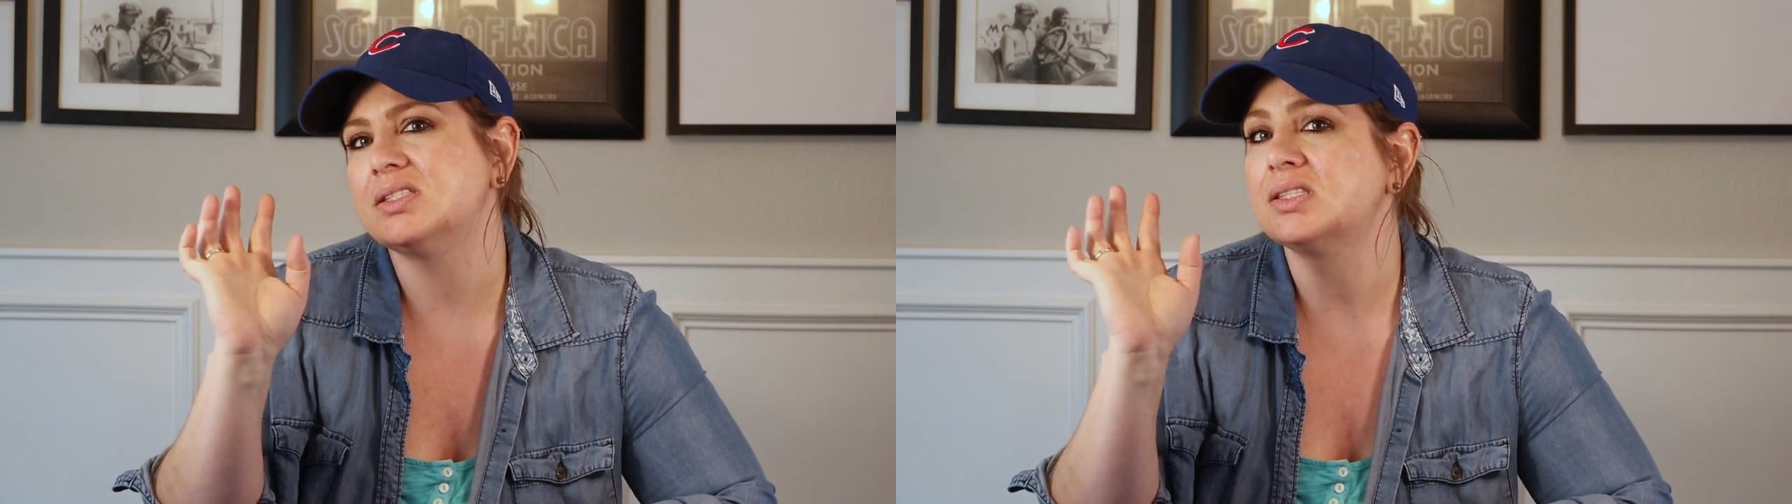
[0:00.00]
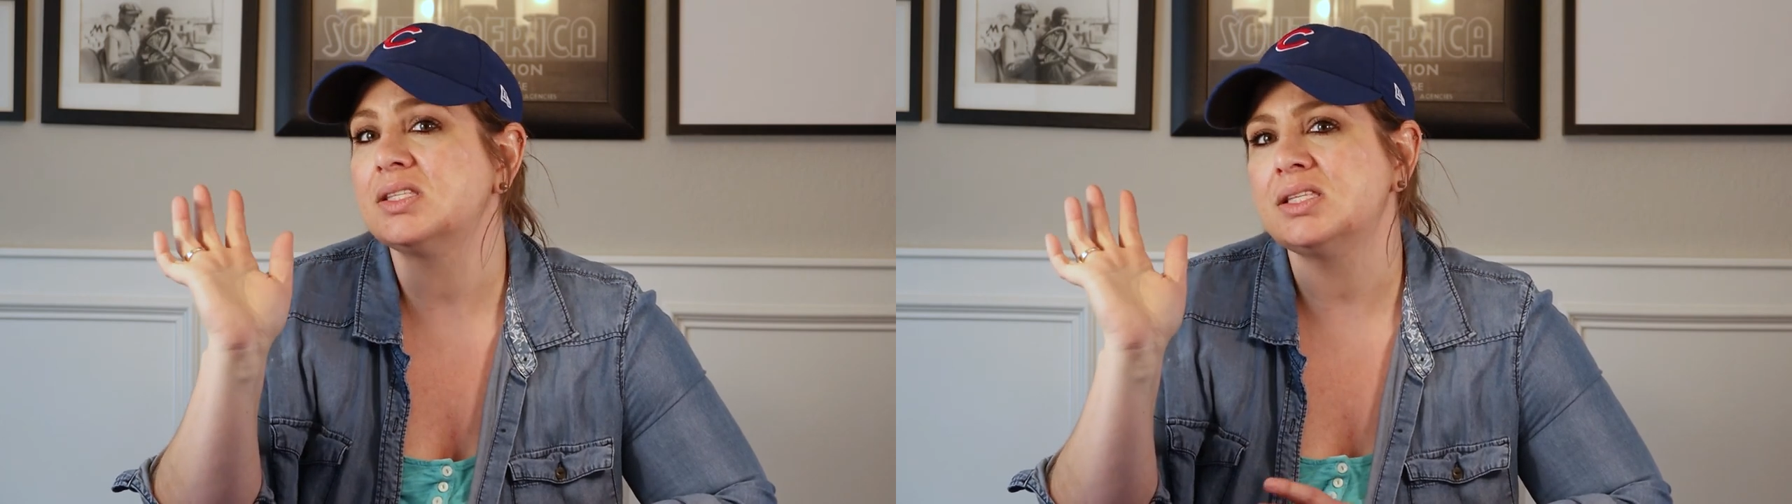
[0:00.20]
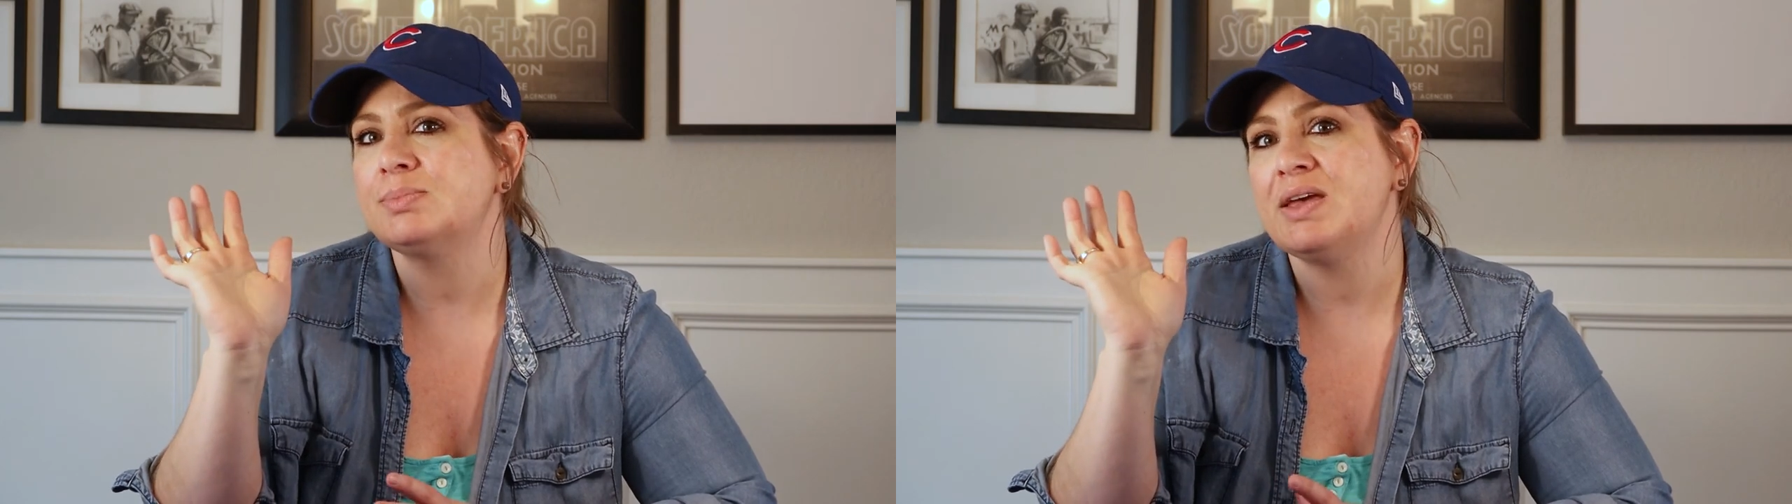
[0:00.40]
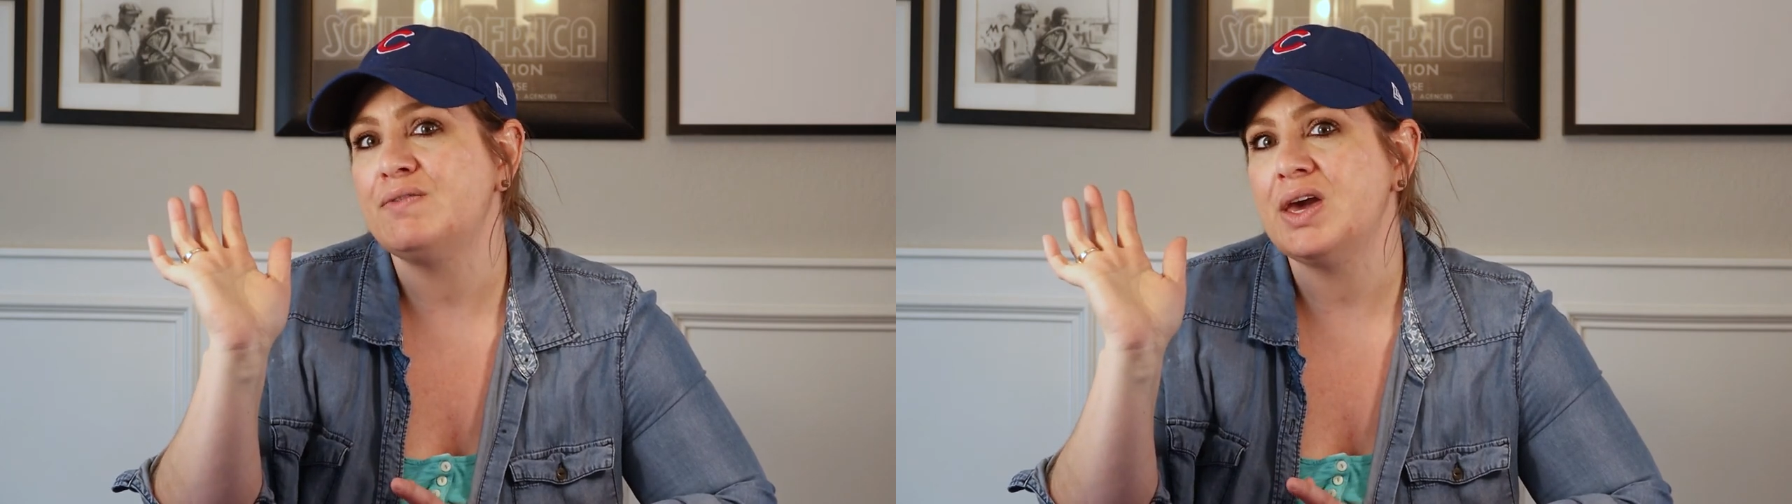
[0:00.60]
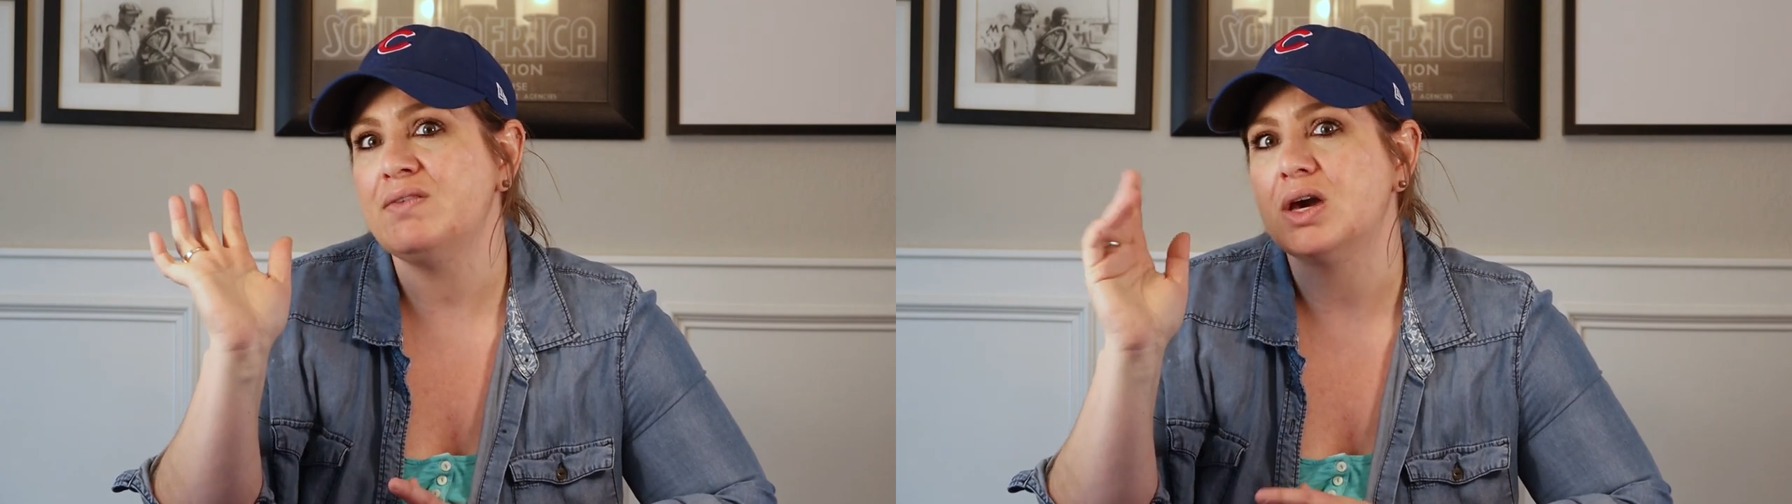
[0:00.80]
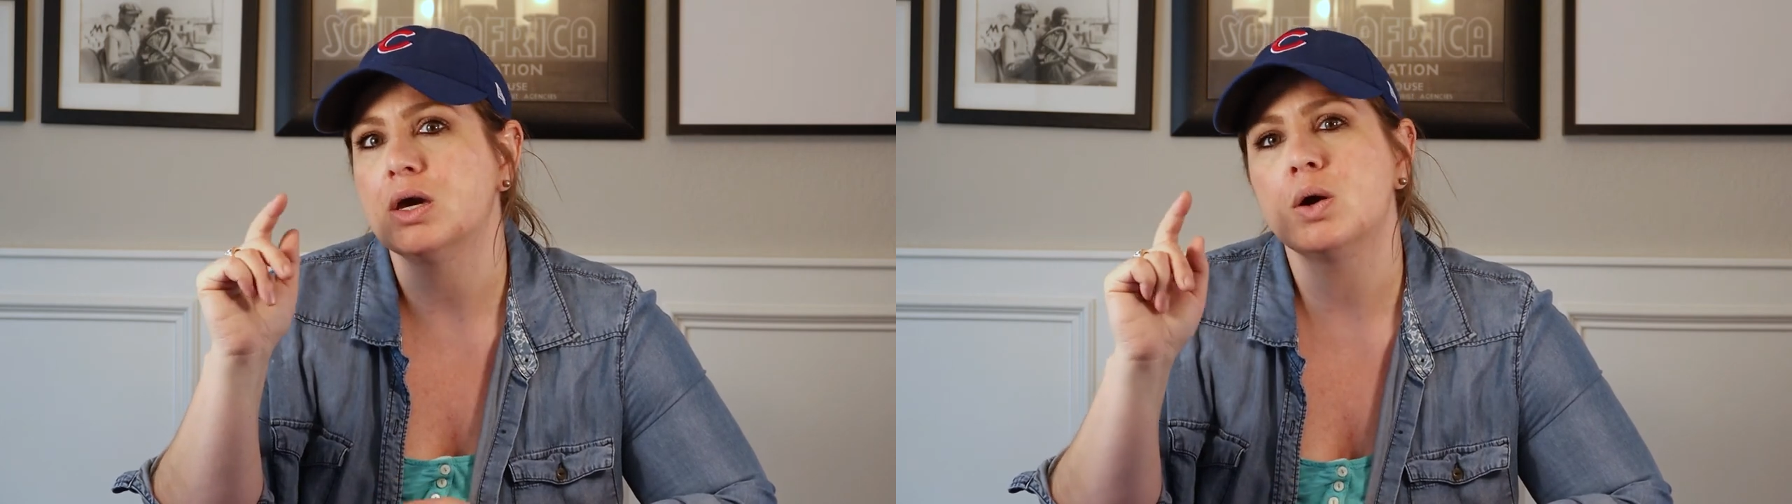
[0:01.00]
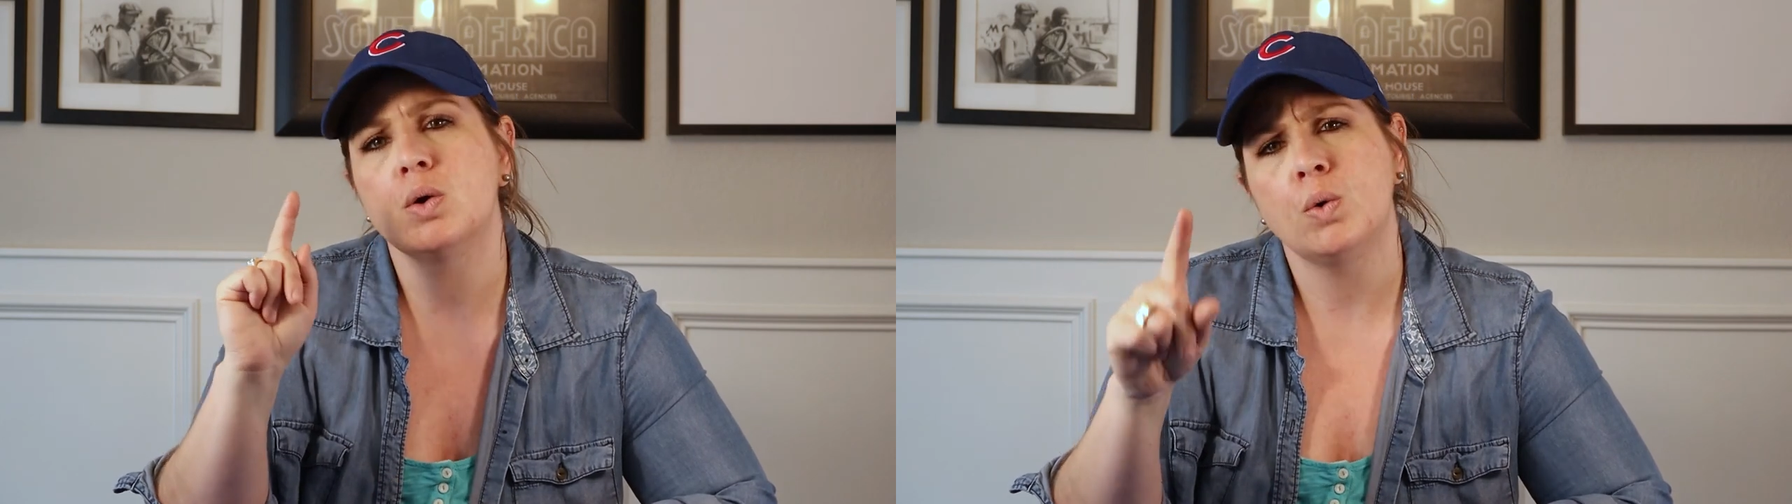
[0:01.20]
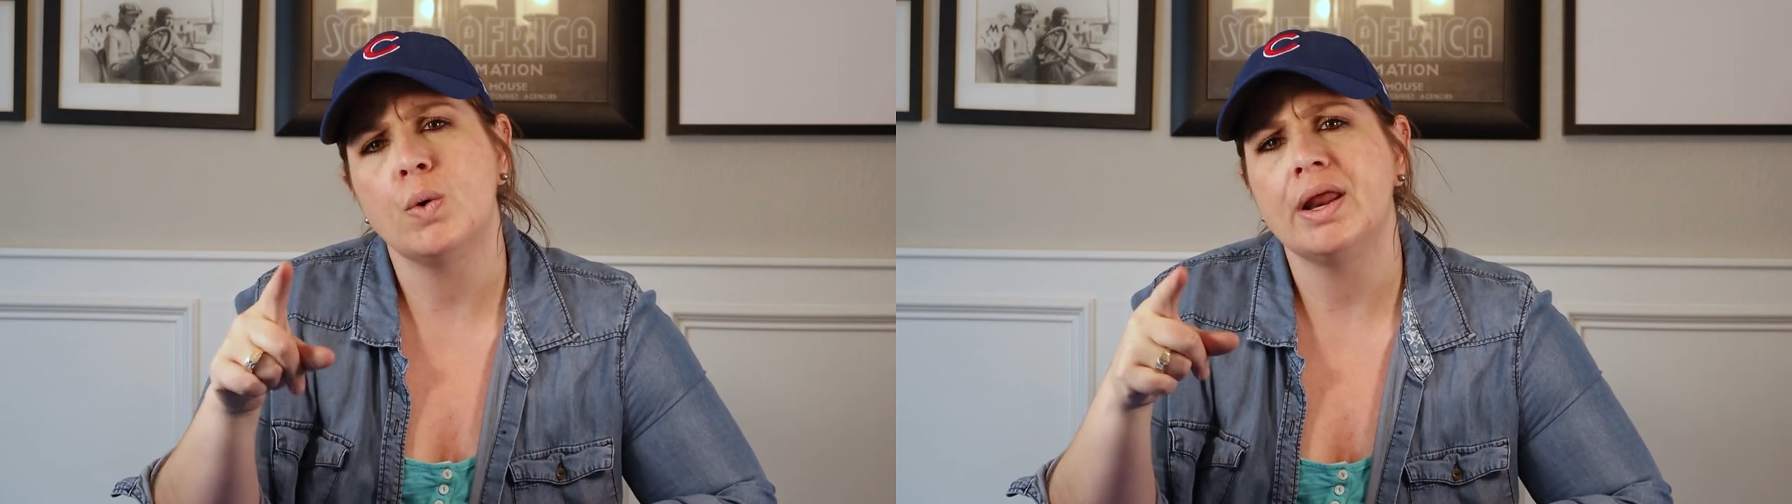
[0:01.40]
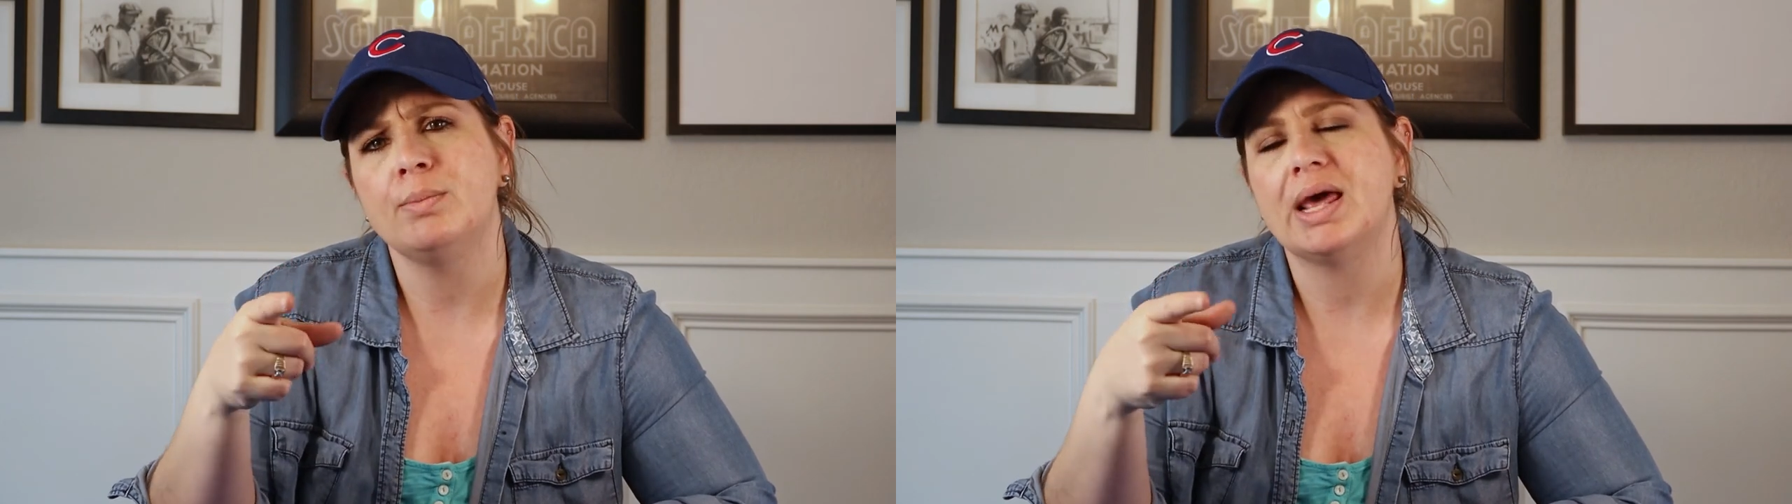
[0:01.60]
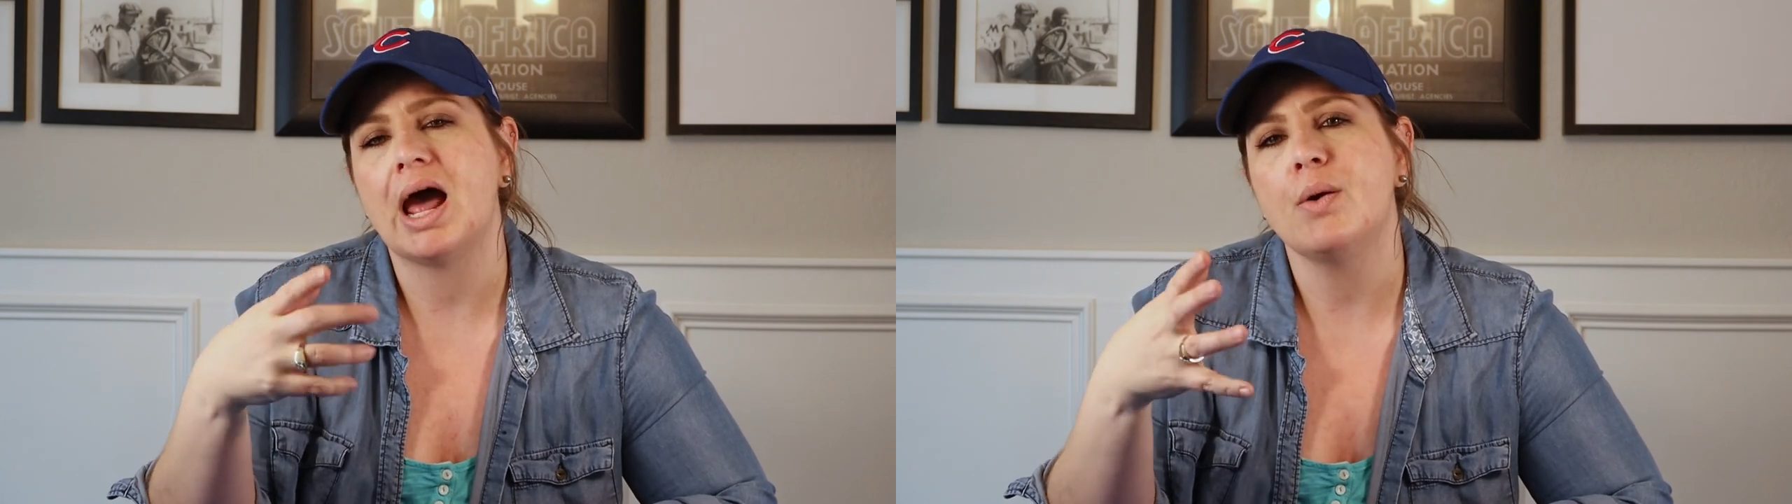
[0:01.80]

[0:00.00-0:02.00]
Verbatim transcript: this is my favorite quite a bit.